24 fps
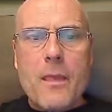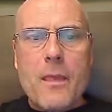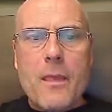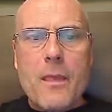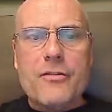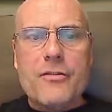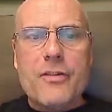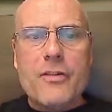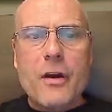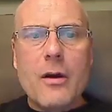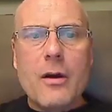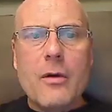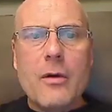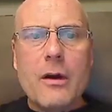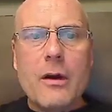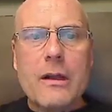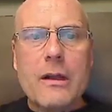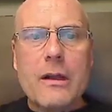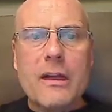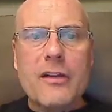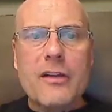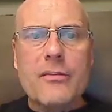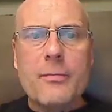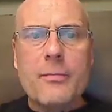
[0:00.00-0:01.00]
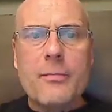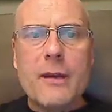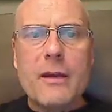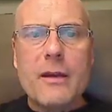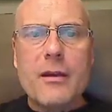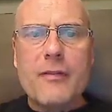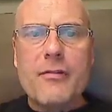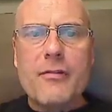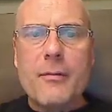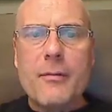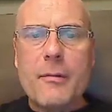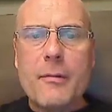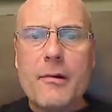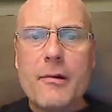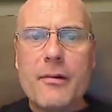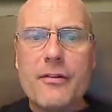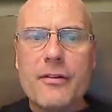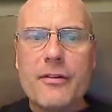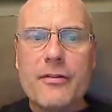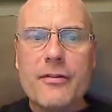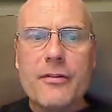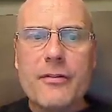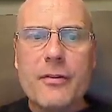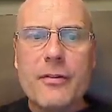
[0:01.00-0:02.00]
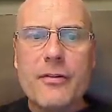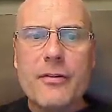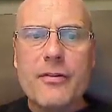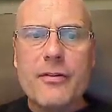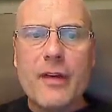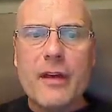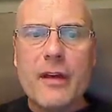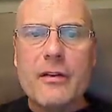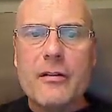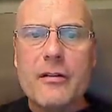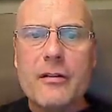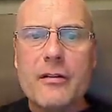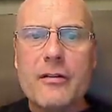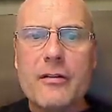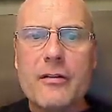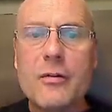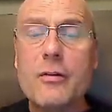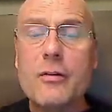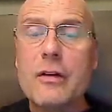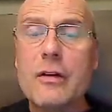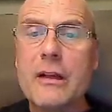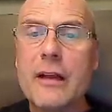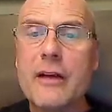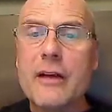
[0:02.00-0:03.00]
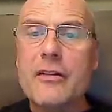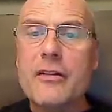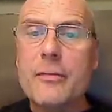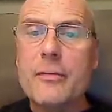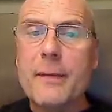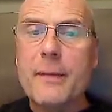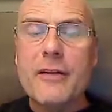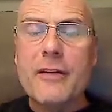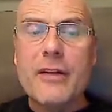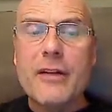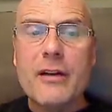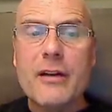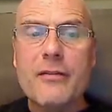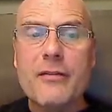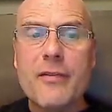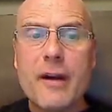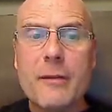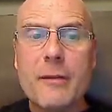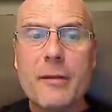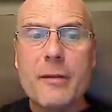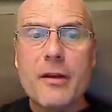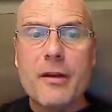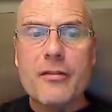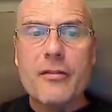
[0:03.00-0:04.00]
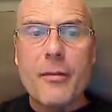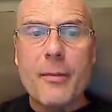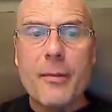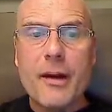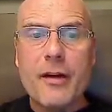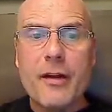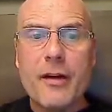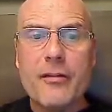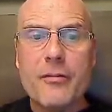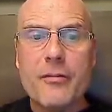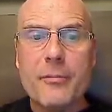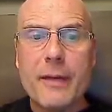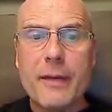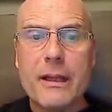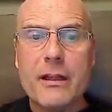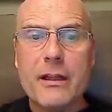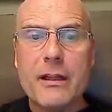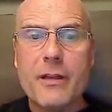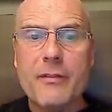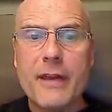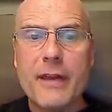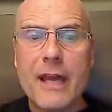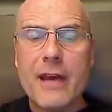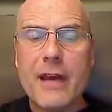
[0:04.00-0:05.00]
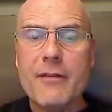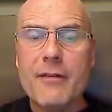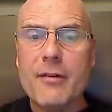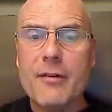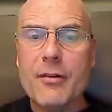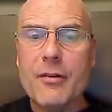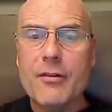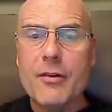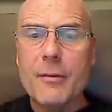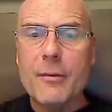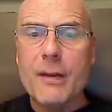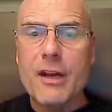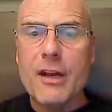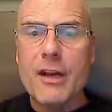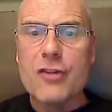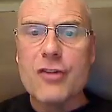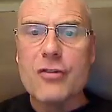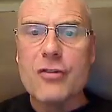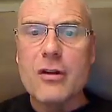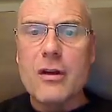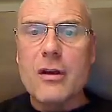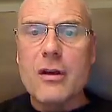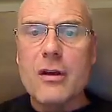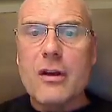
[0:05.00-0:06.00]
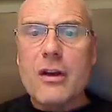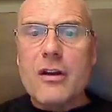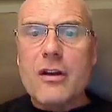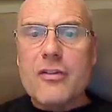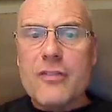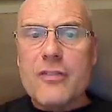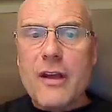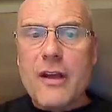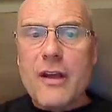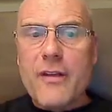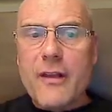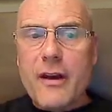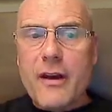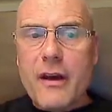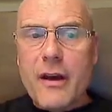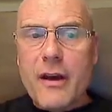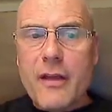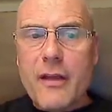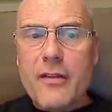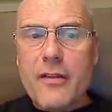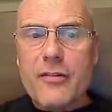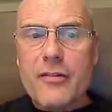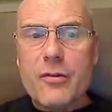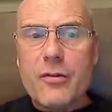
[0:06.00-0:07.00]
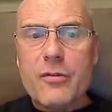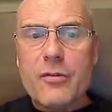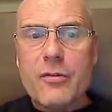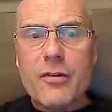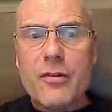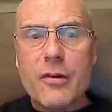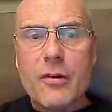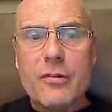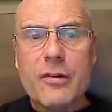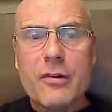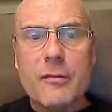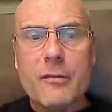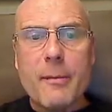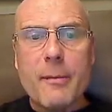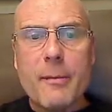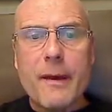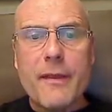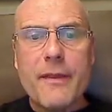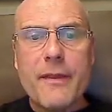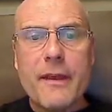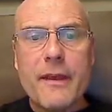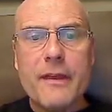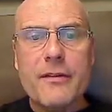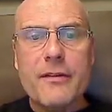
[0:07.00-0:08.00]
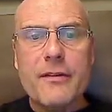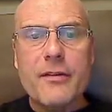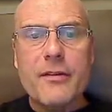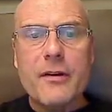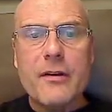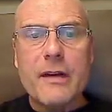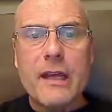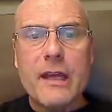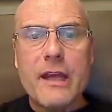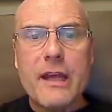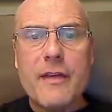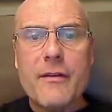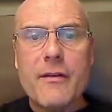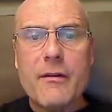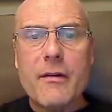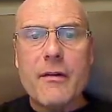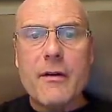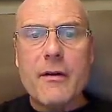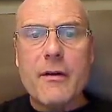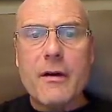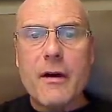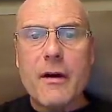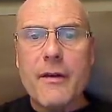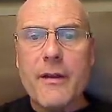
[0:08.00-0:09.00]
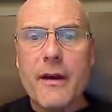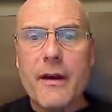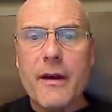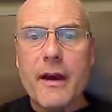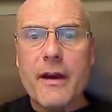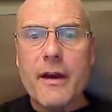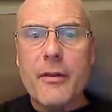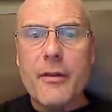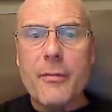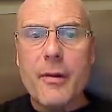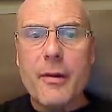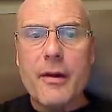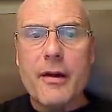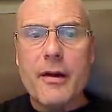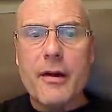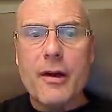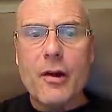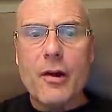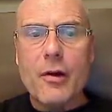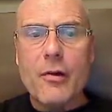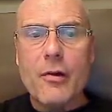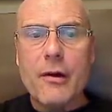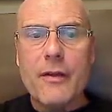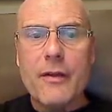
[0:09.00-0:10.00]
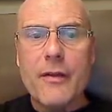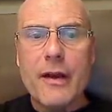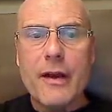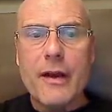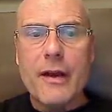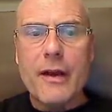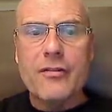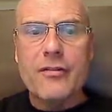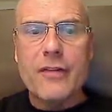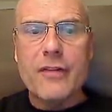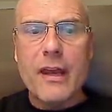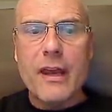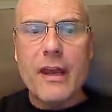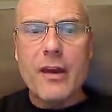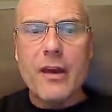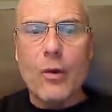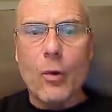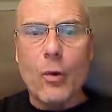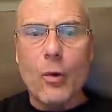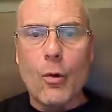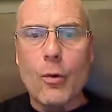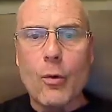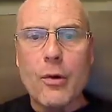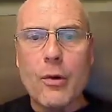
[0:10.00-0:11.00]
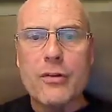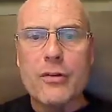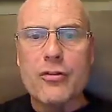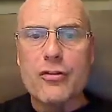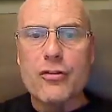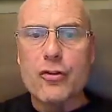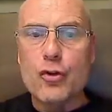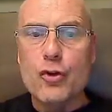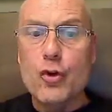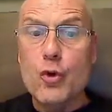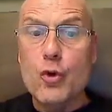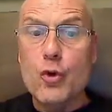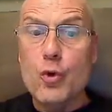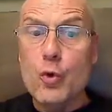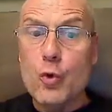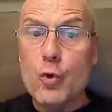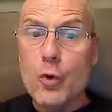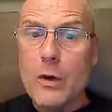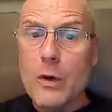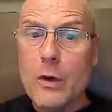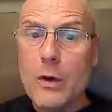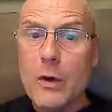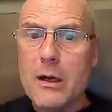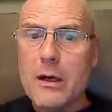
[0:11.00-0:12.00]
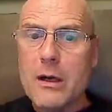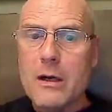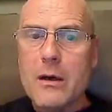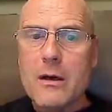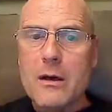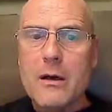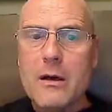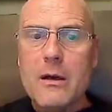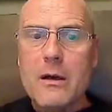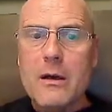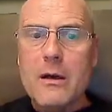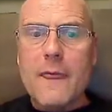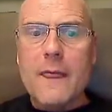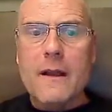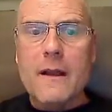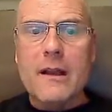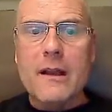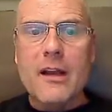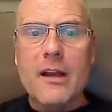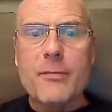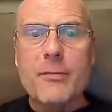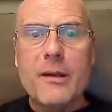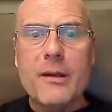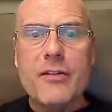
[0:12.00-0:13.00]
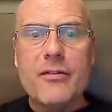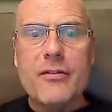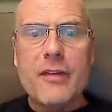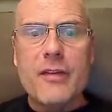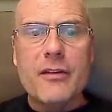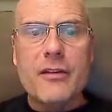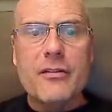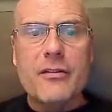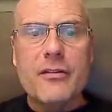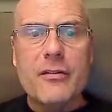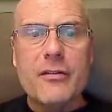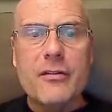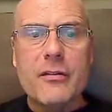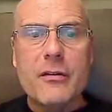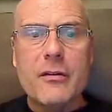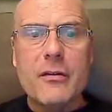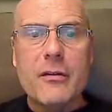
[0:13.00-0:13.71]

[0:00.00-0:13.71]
So a classmate of Ramirez's who declined to be identified because of the partisan battle over Kavanaugh's nomination said that another student told him about the incident either on the night of the party or in the next day or two. The classmate says